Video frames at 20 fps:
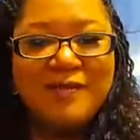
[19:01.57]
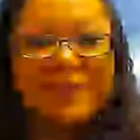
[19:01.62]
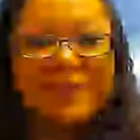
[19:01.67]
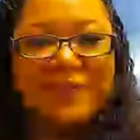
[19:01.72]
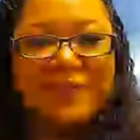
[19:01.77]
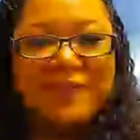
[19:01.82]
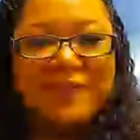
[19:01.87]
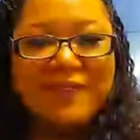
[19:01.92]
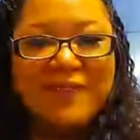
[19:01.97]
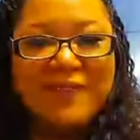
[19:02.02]

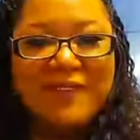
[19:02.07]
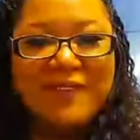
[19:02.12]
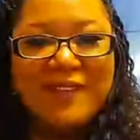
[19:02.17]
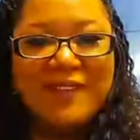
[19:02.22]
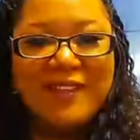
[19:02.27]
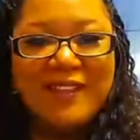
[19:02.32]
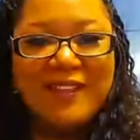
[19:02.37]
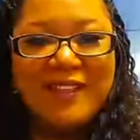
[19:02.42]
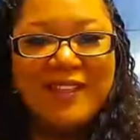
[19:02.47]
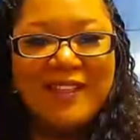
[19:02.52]

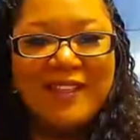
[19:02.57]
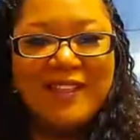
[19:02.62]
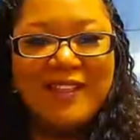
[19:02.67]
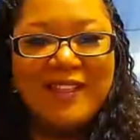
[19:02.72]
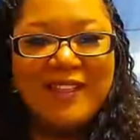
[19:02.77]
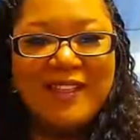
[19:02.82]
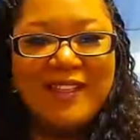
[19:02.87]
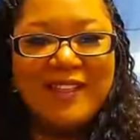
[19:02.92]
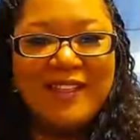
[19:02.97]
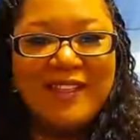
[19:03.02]

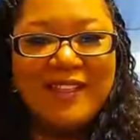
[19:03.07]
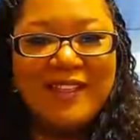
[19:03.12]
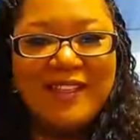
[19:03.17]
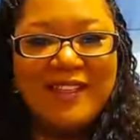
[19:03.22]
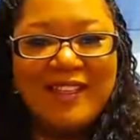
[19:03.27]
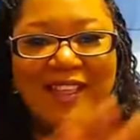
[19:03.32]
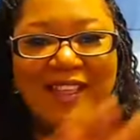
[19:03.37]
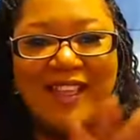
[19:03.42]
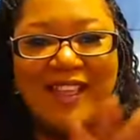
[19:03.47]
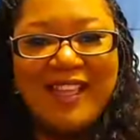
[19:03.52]

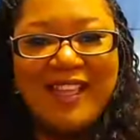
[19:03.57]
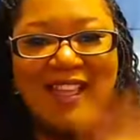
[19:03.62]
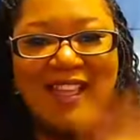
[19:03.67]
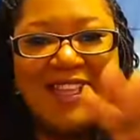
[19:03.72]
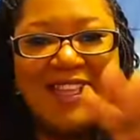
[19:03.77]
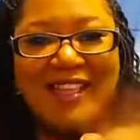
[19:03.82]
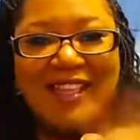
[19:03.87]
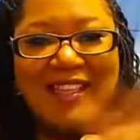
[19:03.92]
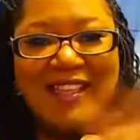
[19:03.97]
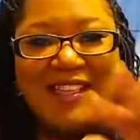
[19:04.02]

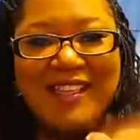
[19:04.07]
The person shown says nothing.